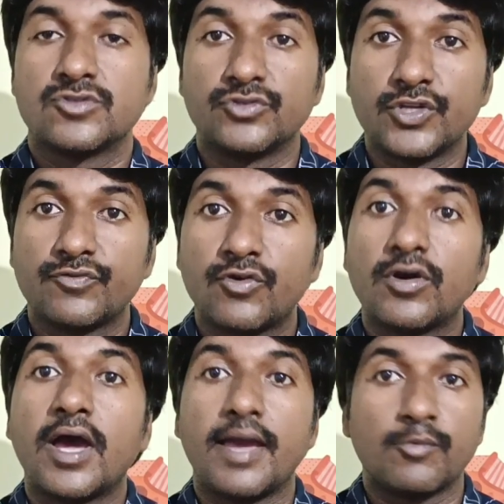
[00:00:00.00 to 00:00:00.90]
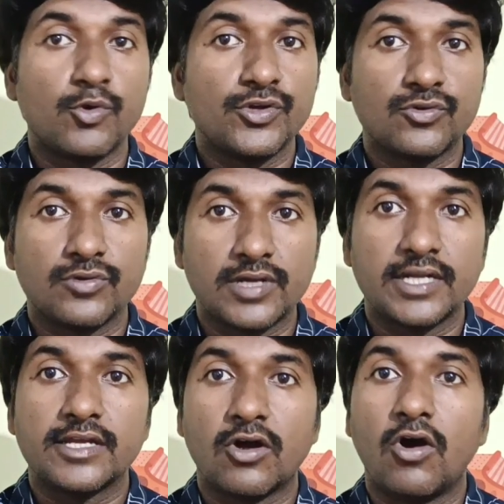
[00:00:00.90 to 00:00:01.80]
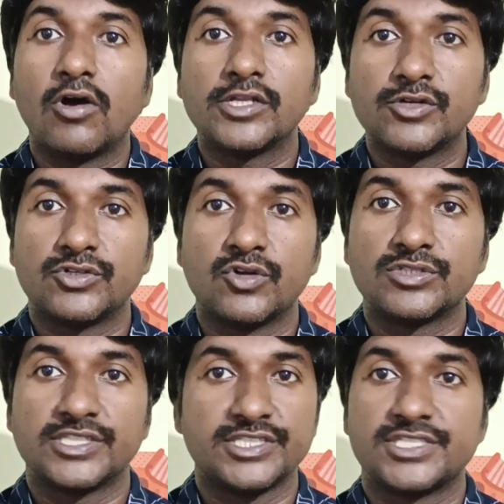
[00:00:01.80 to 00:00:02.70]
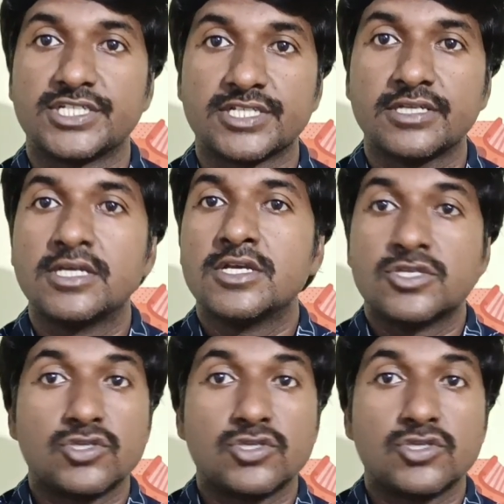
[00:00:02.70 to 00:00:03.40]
So therefore, I'm going to clear all your doubts in this session.